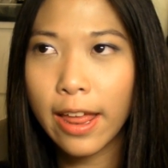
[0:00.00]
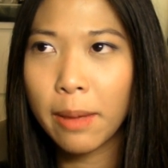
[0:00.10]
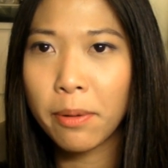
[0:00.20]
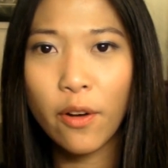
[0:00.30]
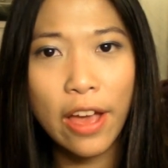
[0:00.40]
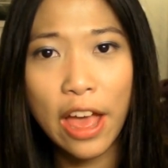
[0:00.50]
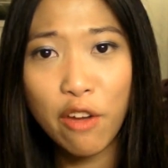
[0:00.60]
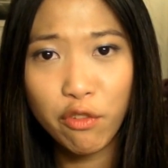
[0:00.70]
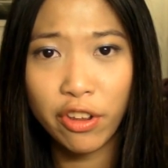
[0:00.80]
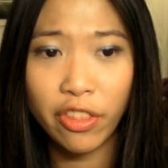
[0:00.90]
about
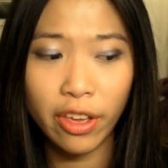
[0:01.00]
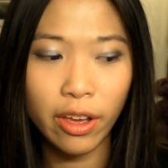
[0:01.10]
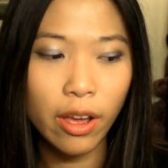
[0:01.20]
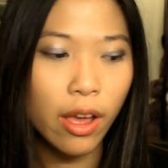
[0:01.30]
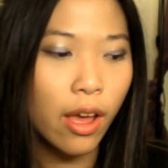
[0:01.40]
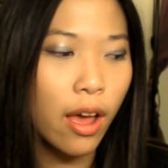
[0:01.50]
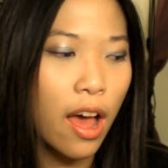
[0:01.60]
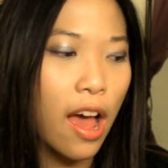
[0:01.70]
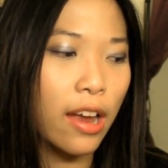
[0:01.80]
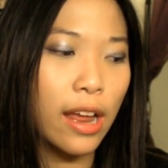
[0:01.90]
everything.
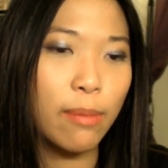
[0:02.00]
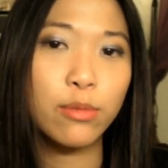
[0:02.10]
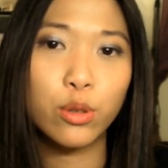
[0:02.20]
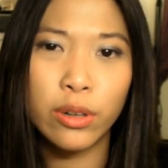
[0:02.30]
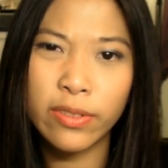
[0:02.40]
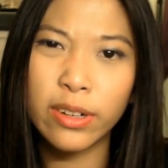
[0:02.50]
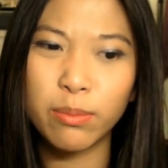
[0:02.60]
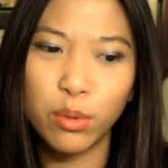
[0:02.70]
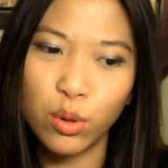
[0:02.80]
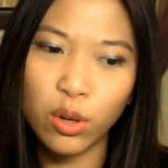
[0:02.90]
And I'm sort of in the
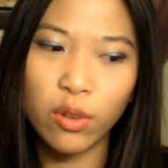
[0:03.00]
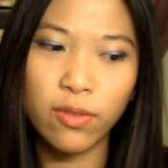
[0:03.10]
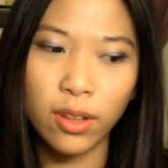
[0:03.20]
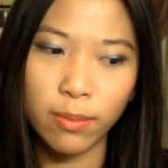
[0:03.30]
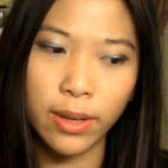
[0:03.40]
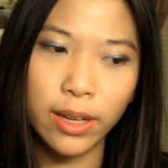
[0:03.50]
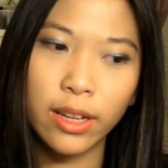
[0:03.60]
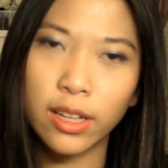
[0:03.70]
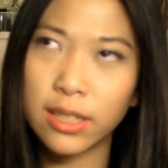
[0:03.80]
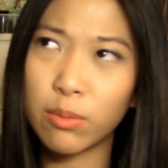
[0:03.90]
mood of filming
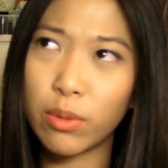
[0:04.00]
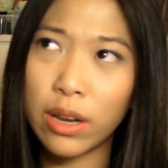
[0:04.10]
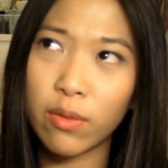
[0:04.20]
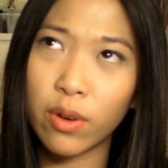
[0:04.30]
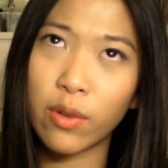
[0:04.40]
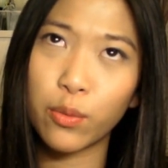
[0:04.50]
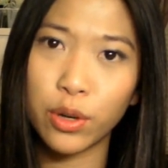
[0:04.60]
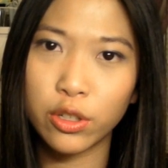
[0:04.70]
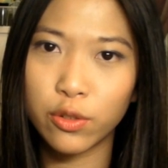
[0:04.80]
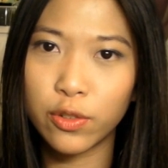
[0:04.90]
because I'm waiting for
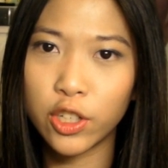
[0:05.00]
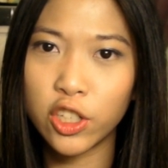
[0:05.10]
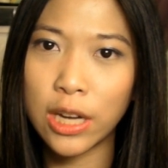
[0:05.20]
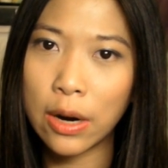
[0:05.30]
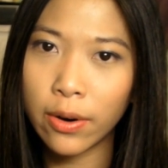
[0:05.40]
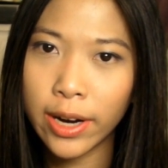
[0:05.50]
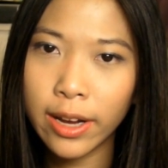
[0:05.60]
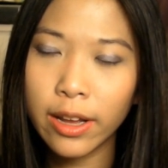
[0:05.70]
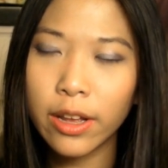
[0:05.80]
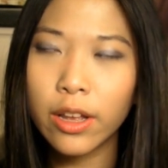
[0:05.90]
everyone to finish
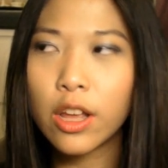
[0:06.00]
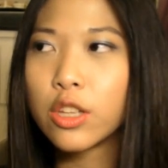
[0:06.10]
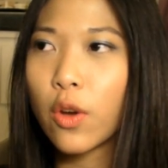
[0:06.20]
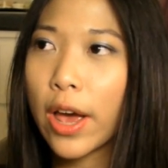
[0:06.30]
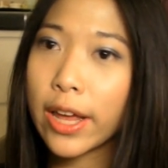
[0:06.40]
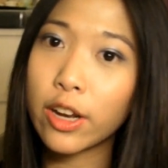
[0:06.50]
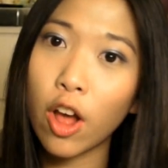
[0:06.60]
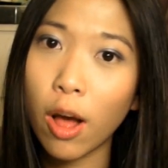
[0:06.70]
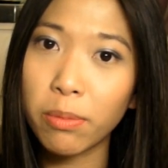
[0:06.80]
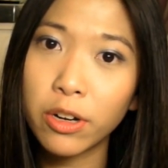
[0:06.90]
showering so I can
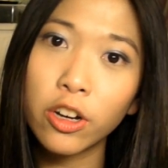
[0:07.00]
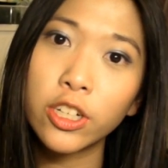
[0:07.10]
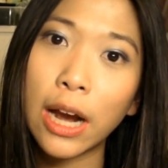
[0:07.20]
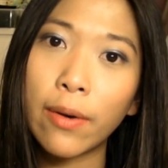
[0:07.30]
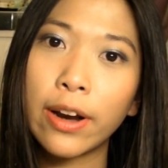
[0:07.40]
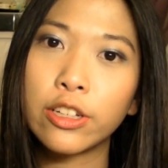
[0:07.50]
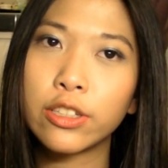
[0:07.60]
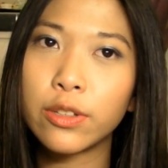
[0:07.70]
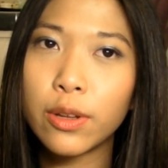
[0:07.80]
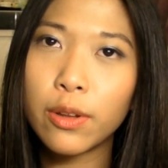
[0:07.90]
hop in the shower and
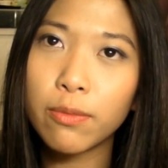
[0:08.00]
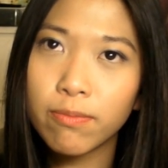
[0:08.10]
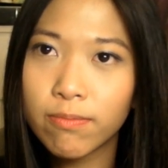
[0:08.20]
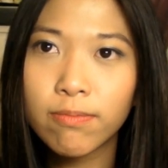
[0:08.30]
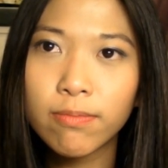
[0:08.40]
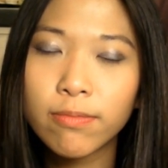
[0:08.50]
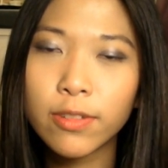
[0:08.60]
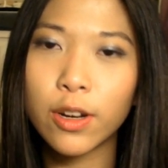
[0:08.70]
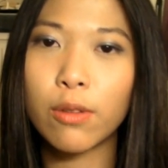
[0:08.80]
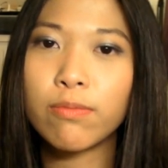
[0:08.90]
just,
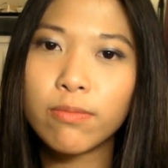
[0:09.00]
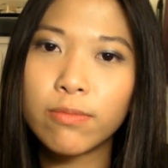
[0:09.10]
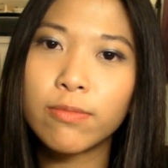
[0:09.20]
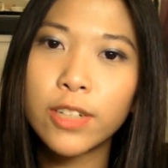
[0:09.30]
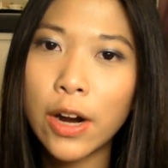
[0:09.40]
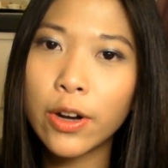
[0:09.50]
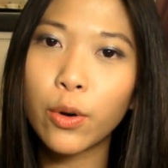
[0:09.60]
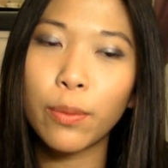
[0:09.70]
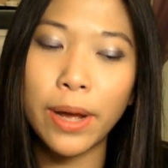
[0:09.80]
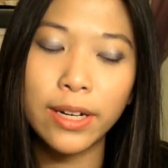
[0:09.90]
shower and
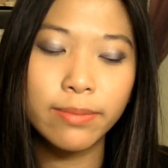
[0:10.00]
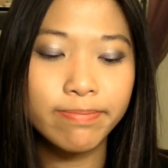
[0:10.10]
go to bed.